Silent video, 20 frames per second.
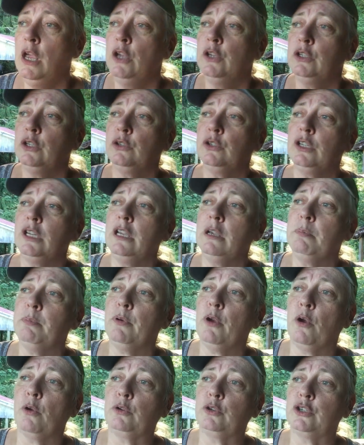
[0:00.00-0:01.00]
So she
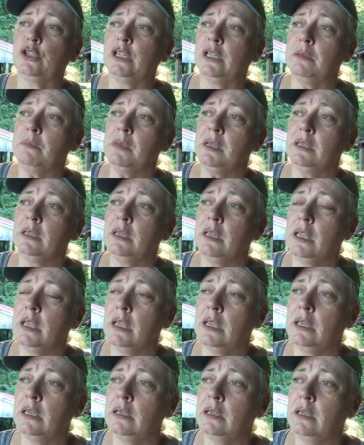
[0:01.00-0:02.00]
approached him
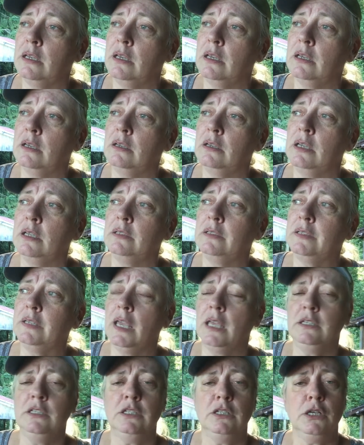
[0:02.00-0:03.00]
and
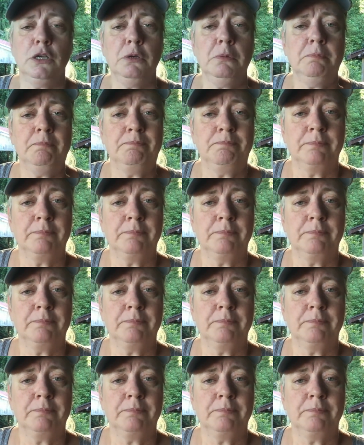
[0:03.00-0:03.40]
said, you know,